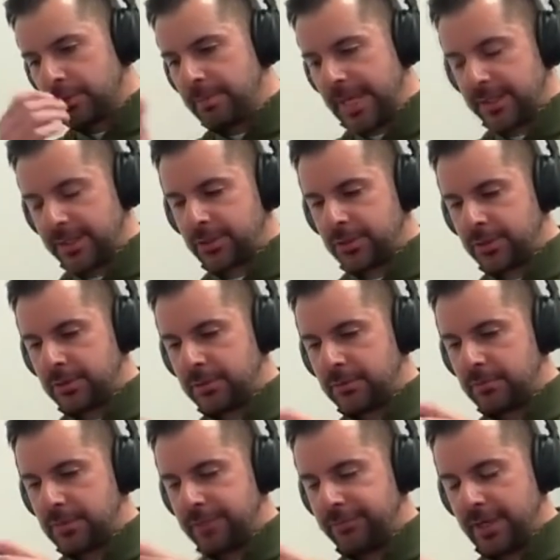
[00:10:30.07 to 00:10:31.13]
So
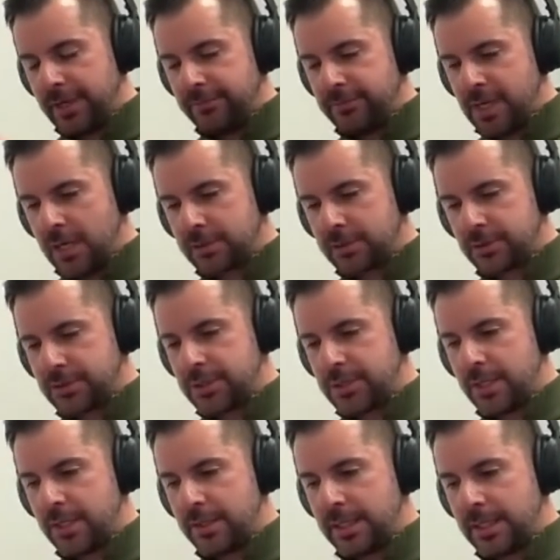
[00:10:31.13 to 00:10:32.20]
medical, if you have
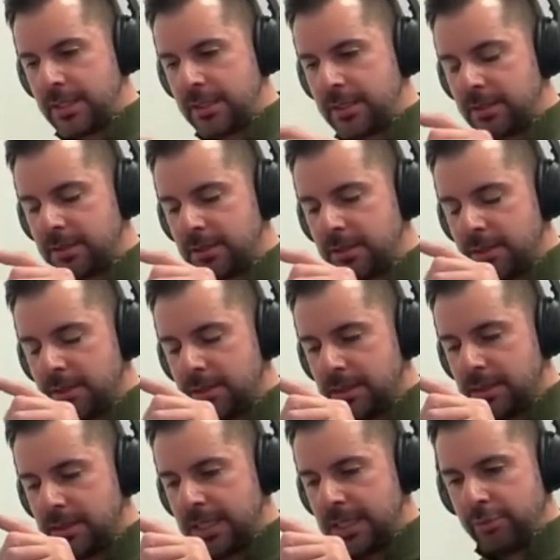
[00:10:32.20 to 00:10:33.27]
doctors on there,
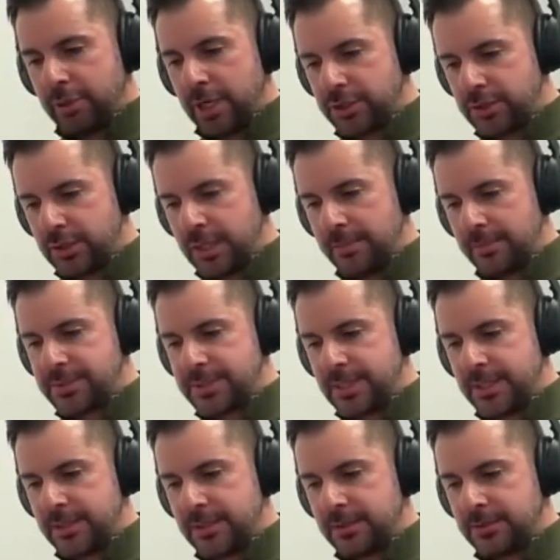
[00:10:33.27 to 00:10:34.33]
high pressure
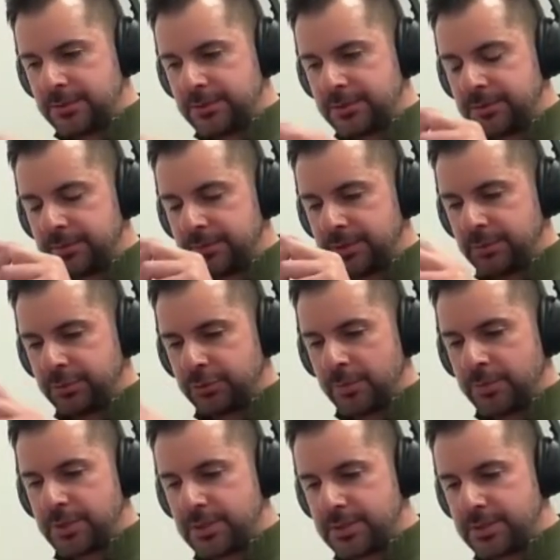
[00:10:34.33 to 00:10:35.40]
upsells,
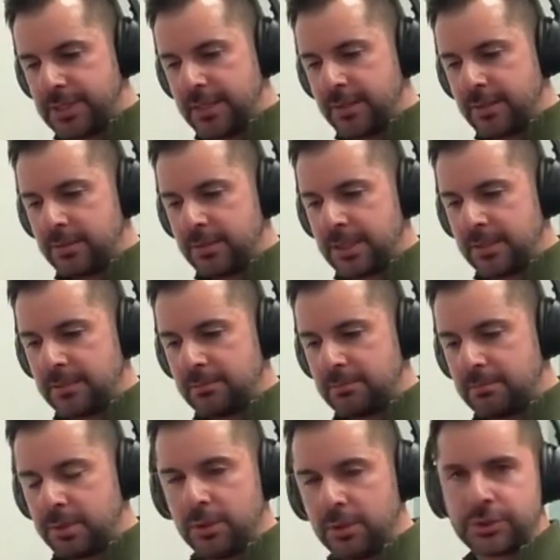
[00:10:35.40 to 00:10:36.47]
subscriptions that are like
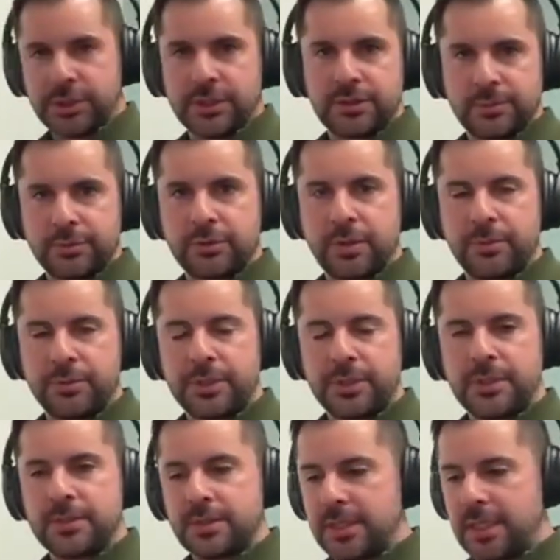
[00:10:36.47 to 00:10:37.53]
bullshit
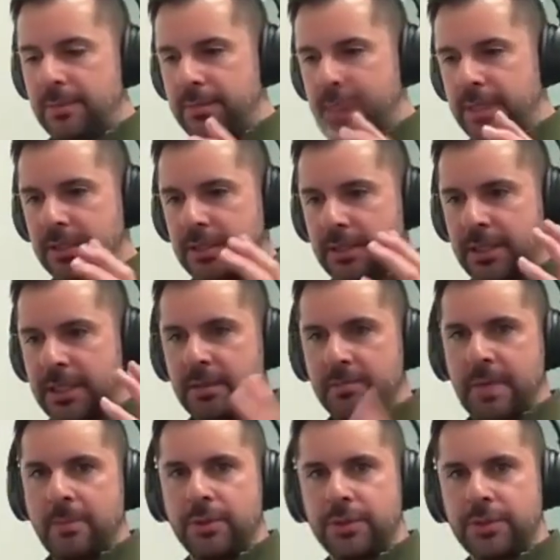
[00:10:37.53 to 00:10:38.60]
subscriptions, and I'm like, you
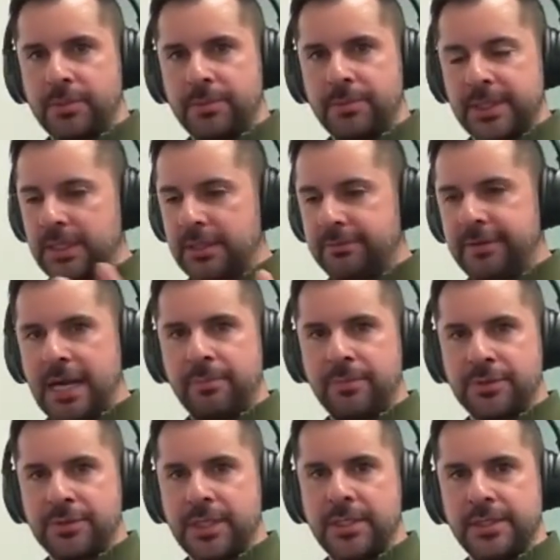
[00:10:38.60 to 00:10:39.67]
get a membership to get a
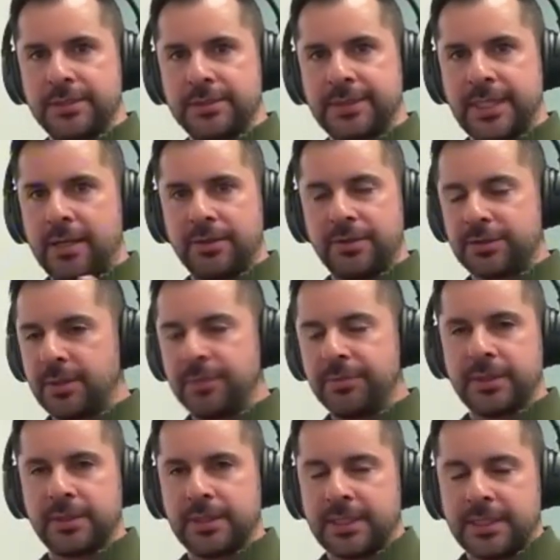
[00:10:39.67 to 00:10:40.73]
5% discount or
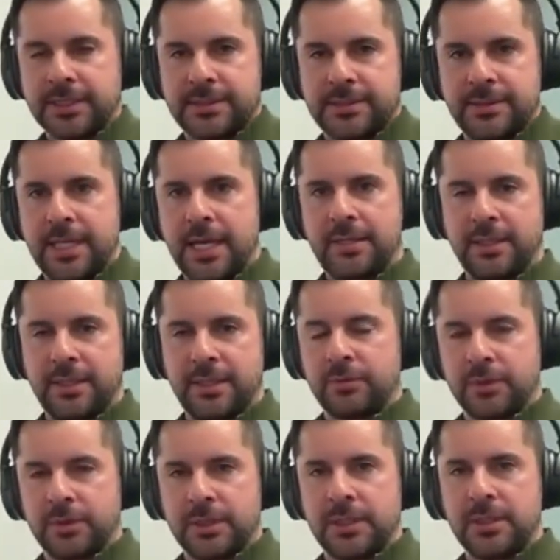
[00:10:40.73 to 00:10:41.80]
something. Like it's
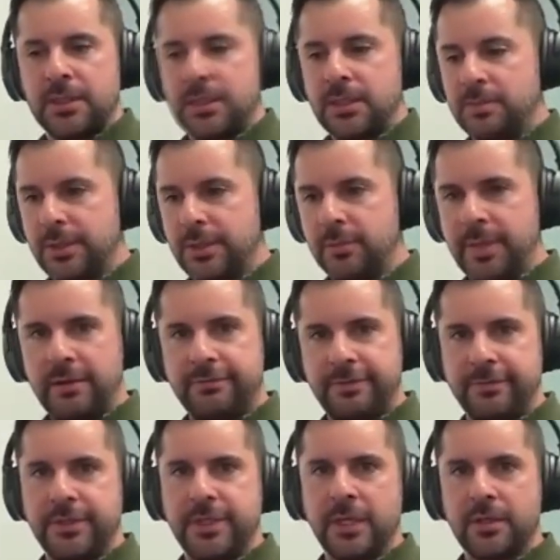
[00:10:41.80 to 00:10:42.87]
nothing really, but you're
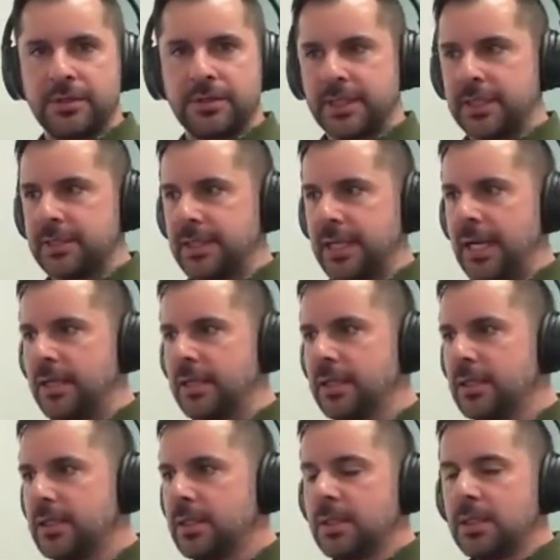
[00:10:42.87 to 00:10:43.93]
paying $50 to get that.
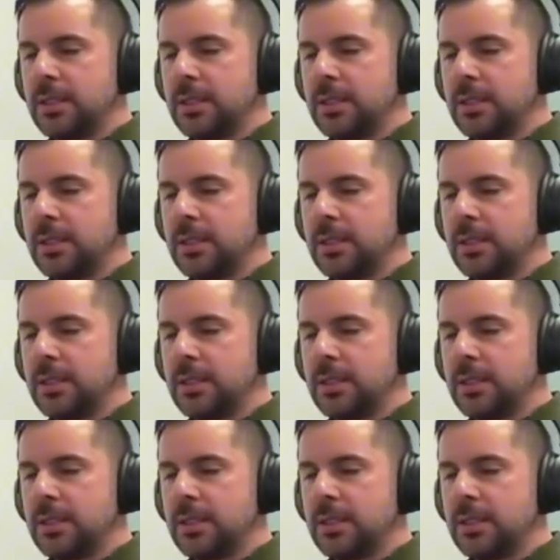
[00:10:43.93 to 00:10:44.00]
